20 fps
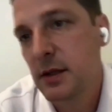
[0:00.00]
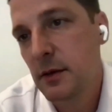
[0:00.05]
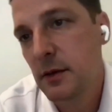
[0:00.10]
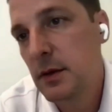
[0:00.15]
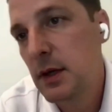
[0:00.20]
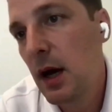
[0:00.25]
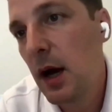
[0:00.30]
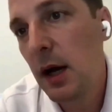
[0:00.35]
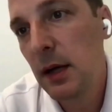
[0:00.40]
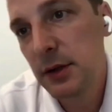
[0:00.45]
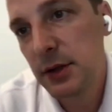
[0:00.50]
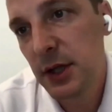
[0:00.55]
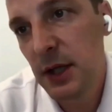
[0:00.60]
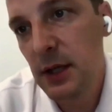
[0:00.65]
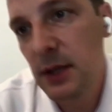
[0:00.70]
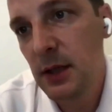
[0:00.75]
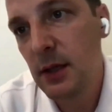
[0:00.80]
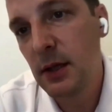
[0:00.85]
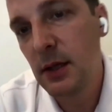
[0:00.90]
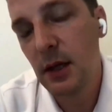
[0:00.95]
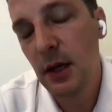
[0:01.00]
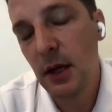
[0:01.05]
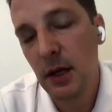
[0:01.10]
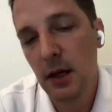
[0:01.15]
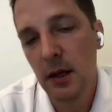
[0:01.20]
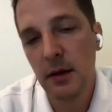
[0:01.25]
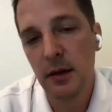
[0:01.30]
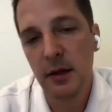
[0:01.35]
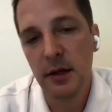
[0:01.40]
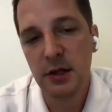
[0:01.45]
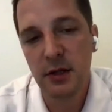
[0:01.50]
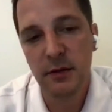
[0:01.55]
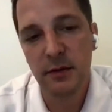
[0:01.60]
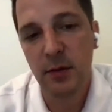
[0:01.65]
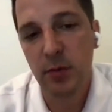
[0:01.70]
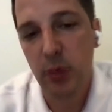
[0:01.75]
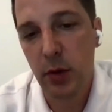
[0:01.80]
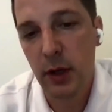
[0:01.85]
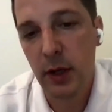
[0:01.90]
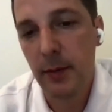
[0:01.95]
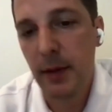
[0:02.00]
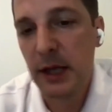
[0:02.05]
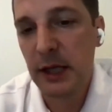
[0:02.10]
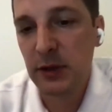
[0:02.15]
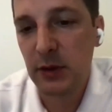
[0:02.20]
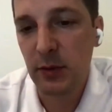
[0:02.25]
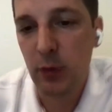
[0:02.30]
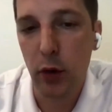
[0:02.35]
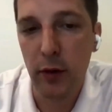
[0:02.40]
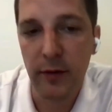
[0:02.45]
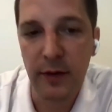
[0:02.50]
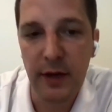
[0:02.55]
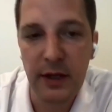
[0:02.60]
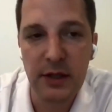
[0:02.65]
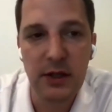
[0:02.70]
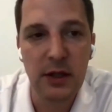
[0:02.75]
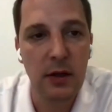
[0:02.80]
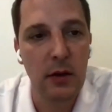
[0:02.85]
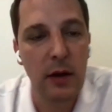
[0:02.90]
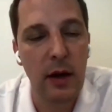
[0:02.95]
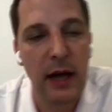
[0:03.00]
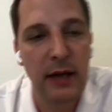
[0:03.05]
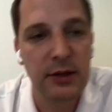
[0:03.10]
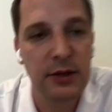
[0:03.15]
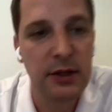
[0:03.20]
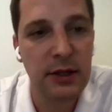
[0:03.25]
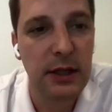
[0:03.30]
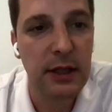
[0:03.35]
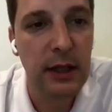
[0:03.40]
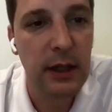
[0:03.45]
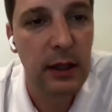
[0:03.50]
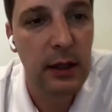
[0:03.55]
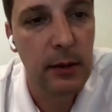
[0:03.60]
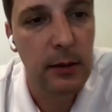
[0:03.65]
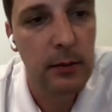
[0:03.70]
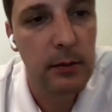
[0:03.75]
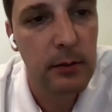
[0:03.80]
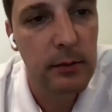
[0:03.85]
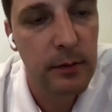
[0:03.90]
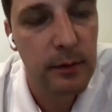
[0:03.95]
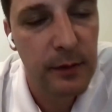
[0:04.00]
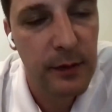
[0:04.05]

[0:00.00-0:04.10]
So not just uh, things you've deployed and managed with Morpheus. So actually, um,